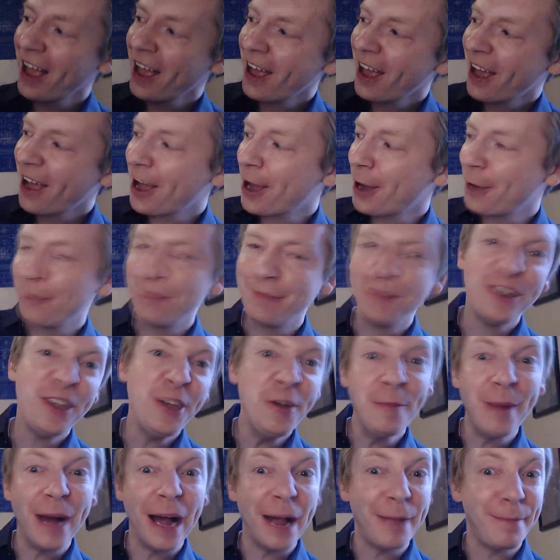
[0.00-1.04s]
Uh, you
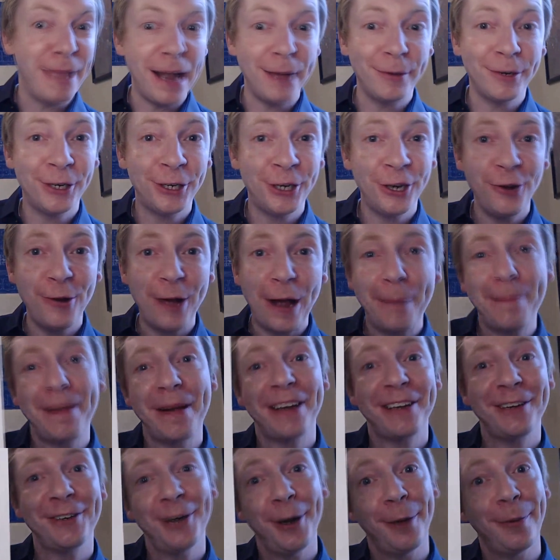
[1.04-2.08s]
might be able to do a
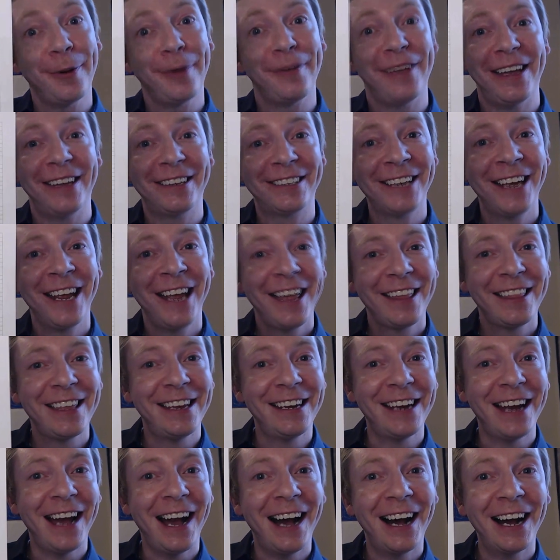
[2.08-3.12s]
better job of it
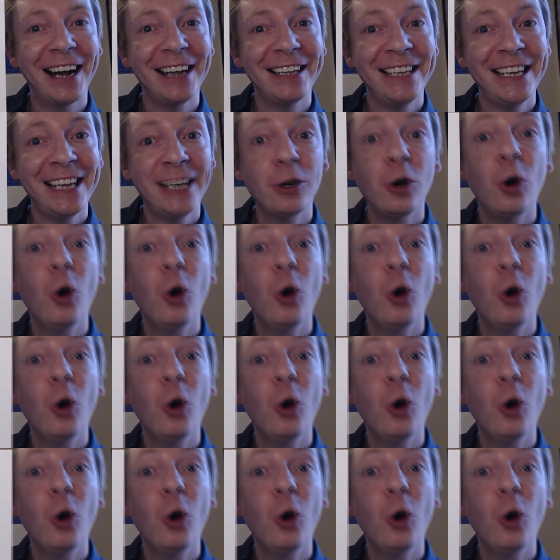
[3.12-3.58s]
than I did,